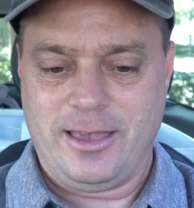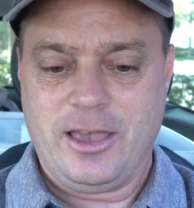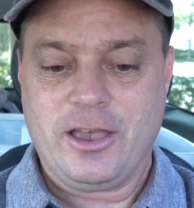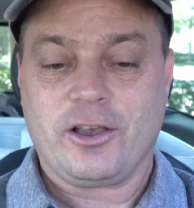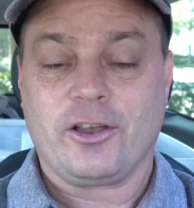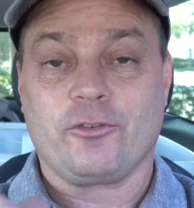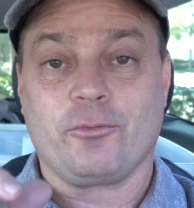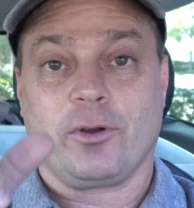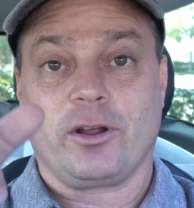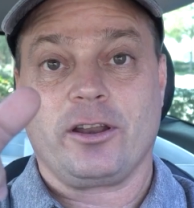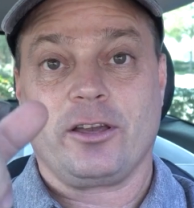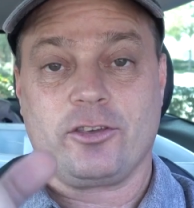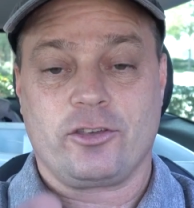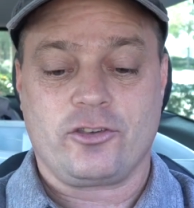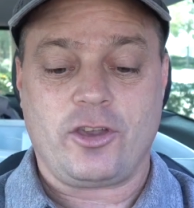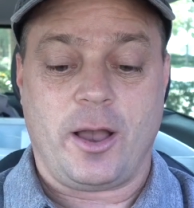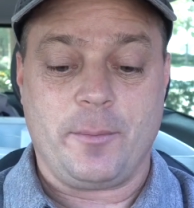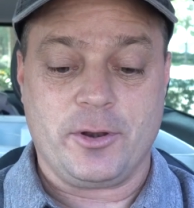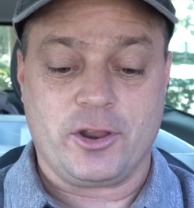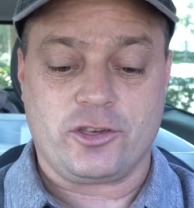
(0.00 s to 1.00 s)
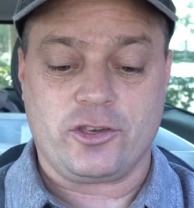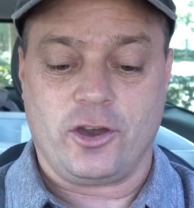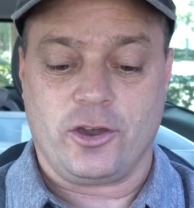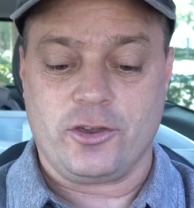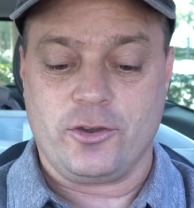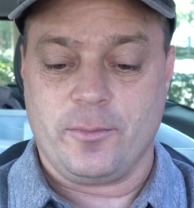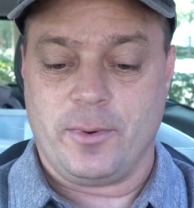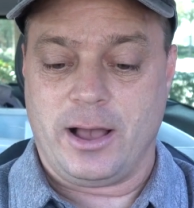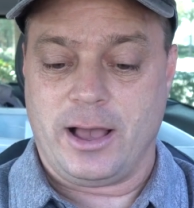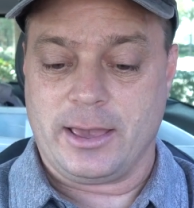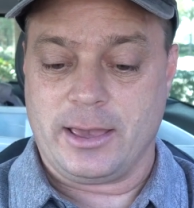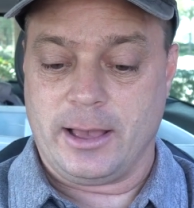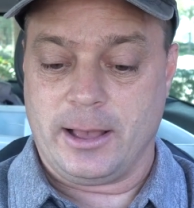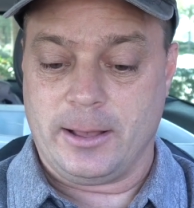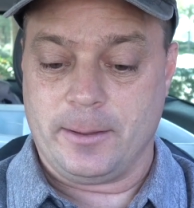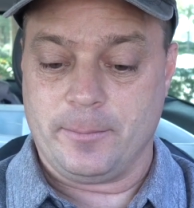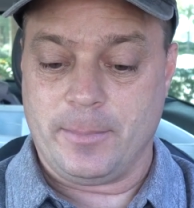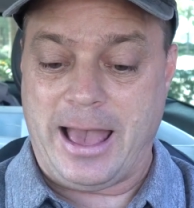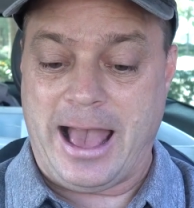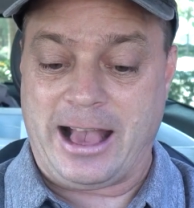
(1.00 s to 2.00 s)
Because I'm going to show you my
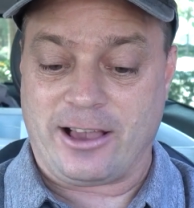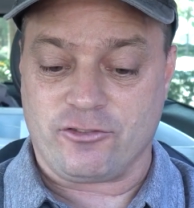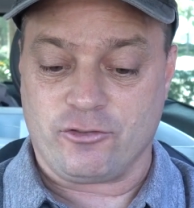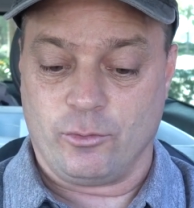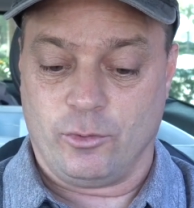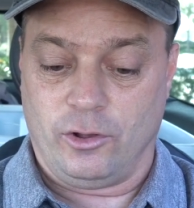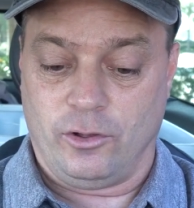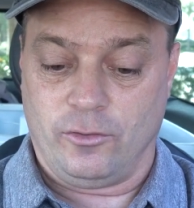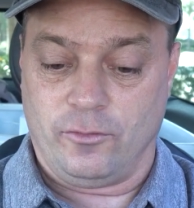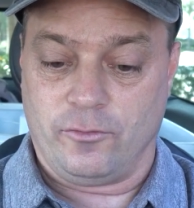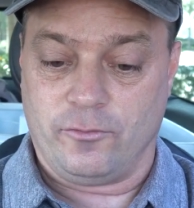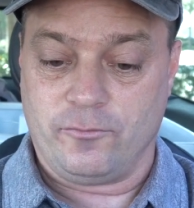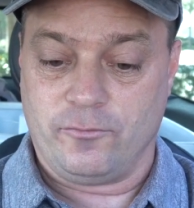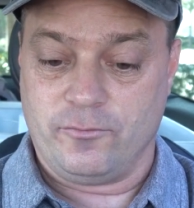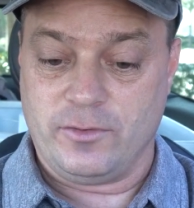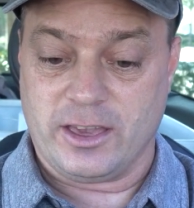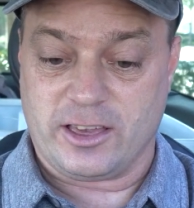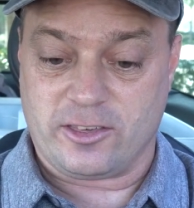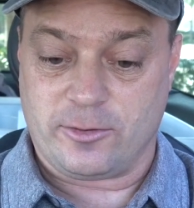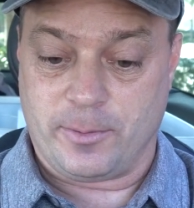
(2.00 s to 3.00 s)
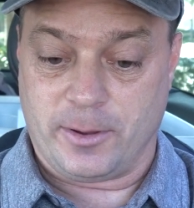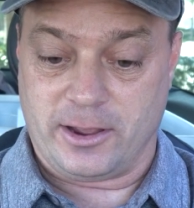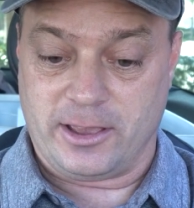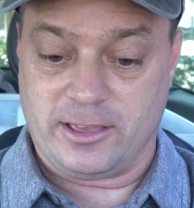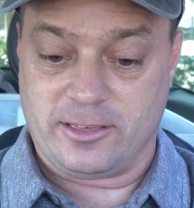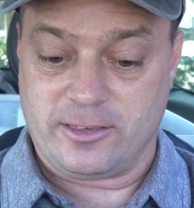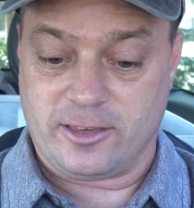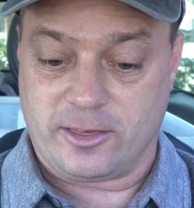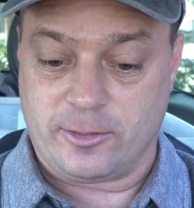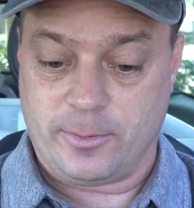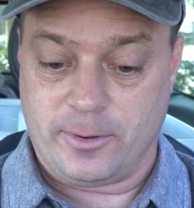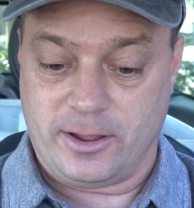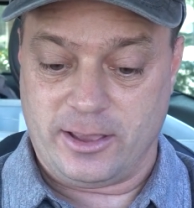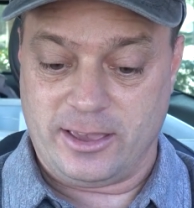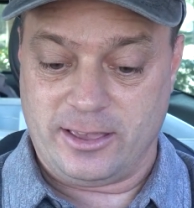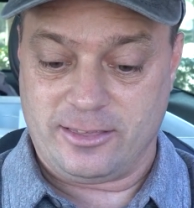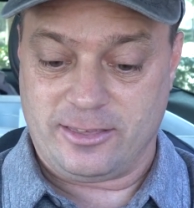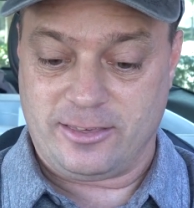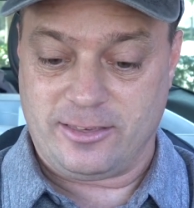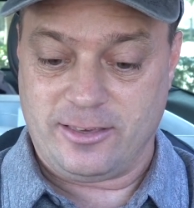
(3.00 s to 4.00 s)
actual
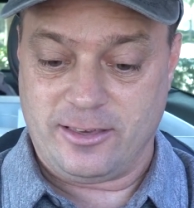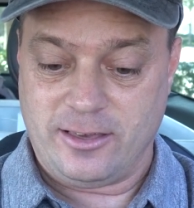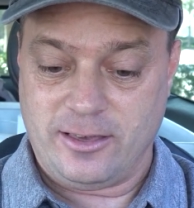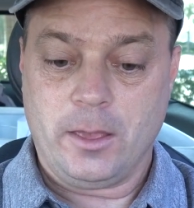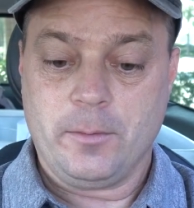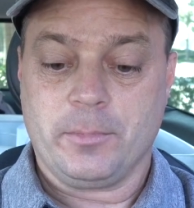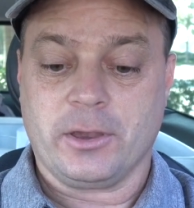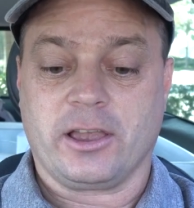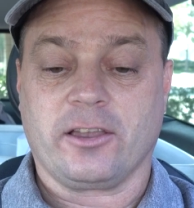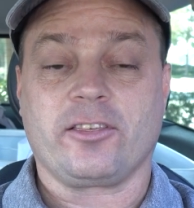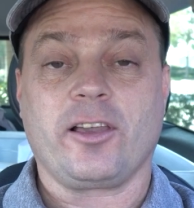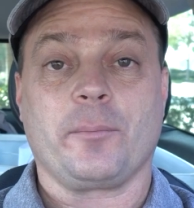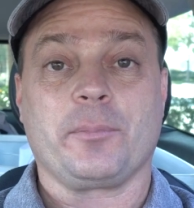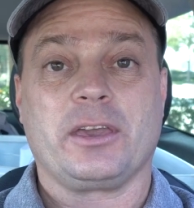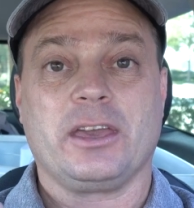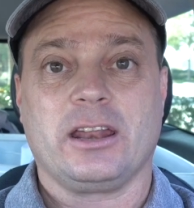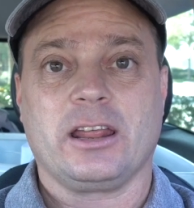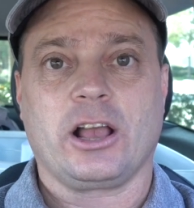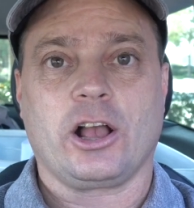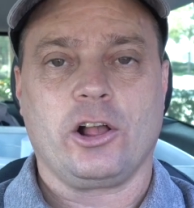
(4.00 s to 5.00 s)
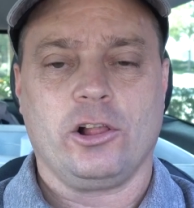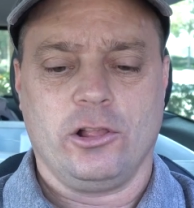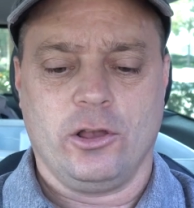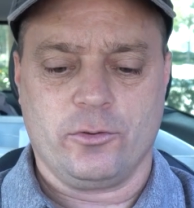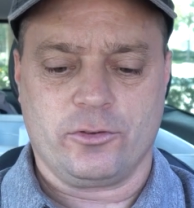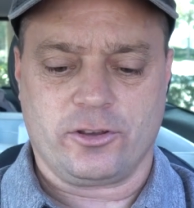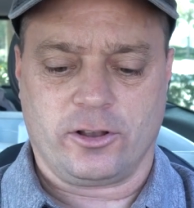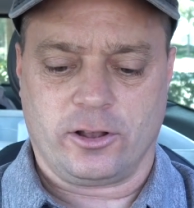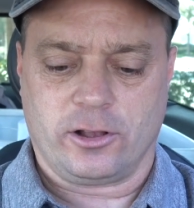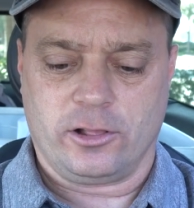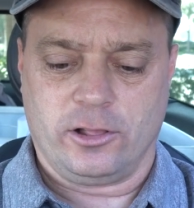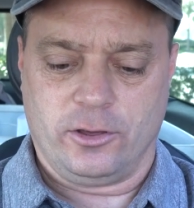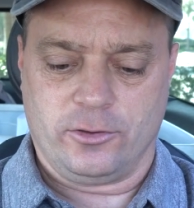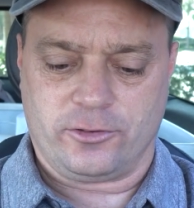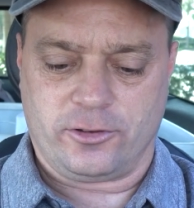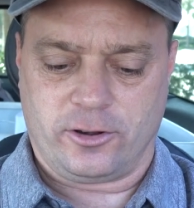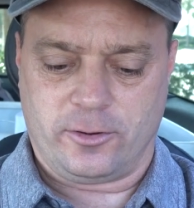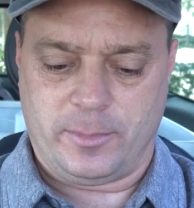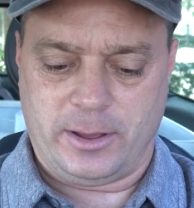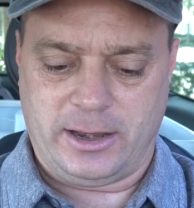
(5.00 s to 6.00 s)
experience, because I'm getting closer and
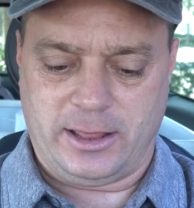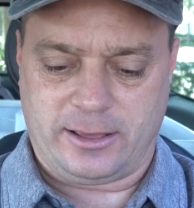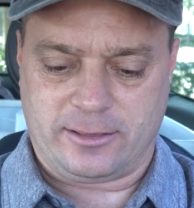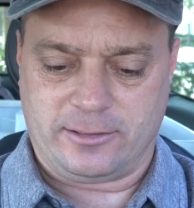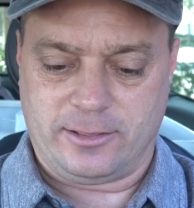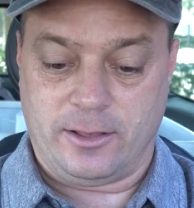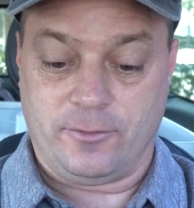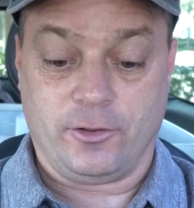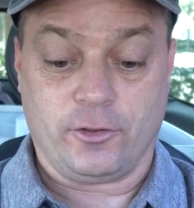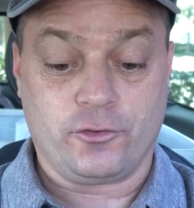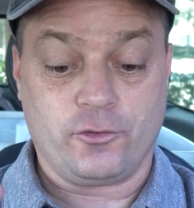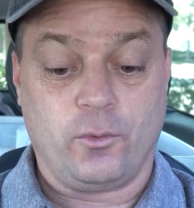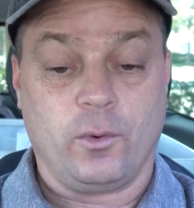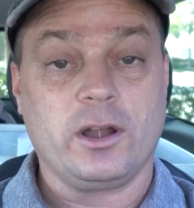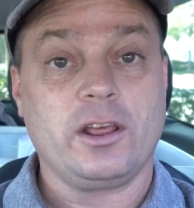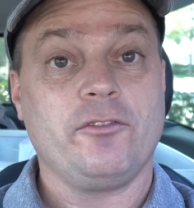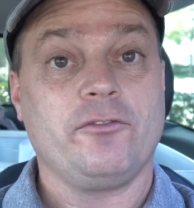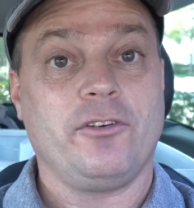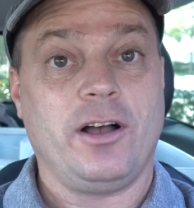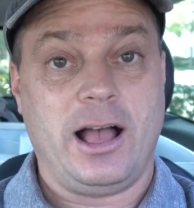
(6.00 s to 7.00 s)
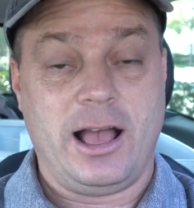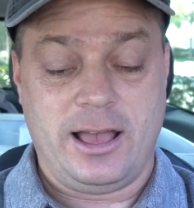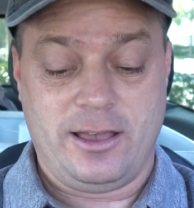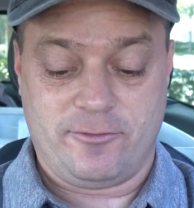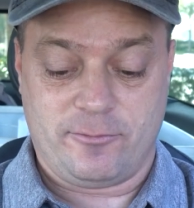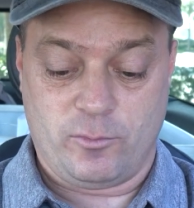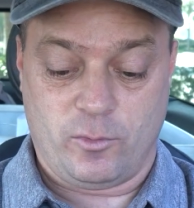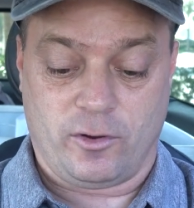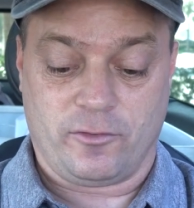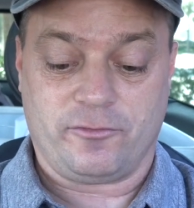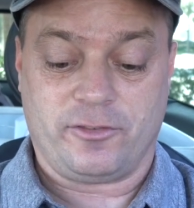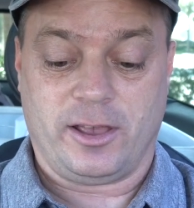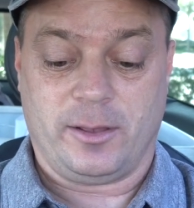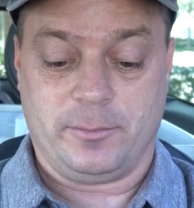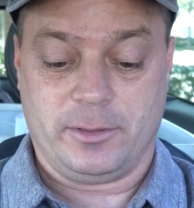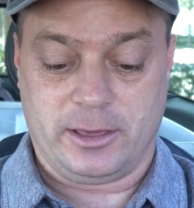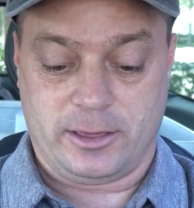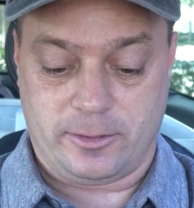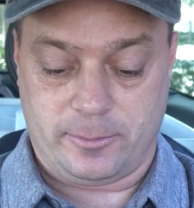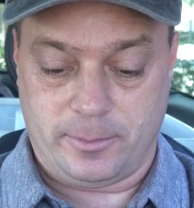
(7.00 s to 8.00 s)
closer to my next level. 25 more
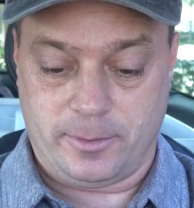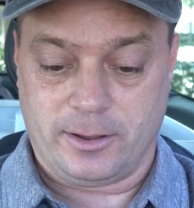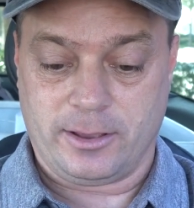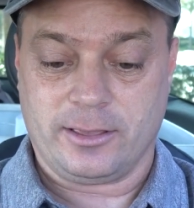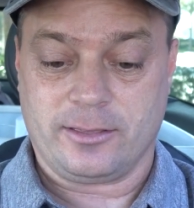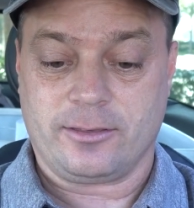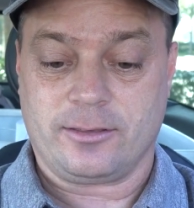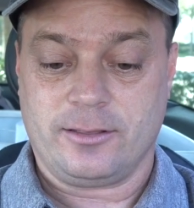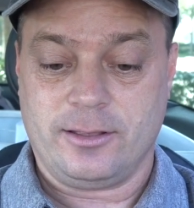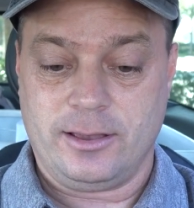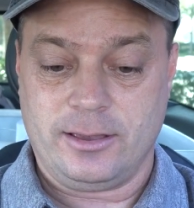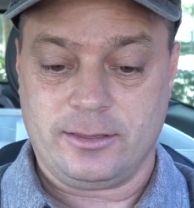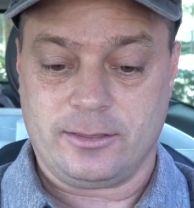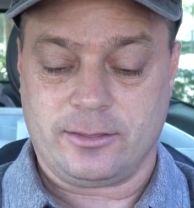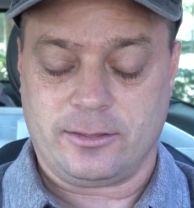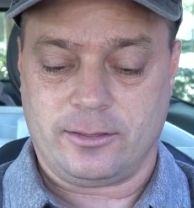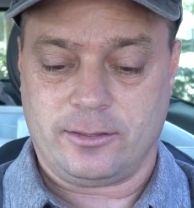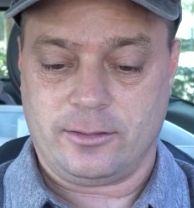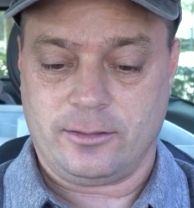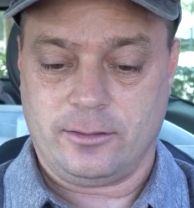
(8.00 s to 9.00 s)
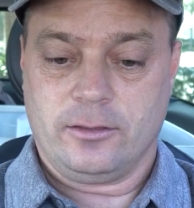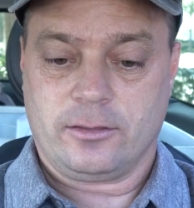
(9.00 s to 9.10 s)
family experience. Nice.